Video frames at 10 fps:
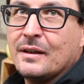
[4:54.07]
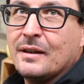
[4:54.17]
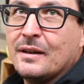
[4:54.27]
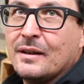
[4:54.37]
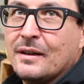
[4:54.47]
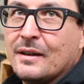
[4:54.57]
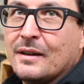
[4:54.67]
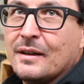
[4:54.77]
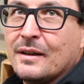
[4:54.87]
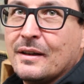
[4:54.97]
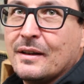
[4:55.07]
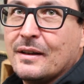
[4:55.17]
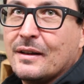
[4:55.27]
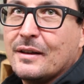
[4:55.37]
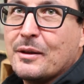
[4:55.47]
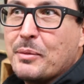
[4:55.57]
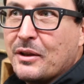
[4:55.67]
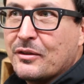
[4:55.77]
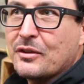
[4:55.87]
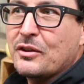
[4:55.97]
Because you don't want to flip them.
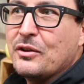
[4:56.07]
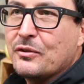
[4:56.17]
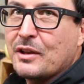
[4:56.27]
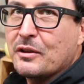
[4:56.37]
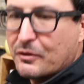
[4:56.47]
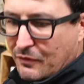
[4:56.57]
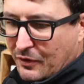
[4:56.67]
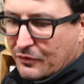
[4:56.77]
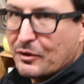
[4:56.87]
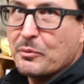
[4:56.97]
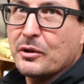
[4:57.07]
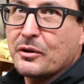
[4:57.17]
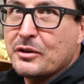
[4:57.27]
P's and the Q's, they looked very similar,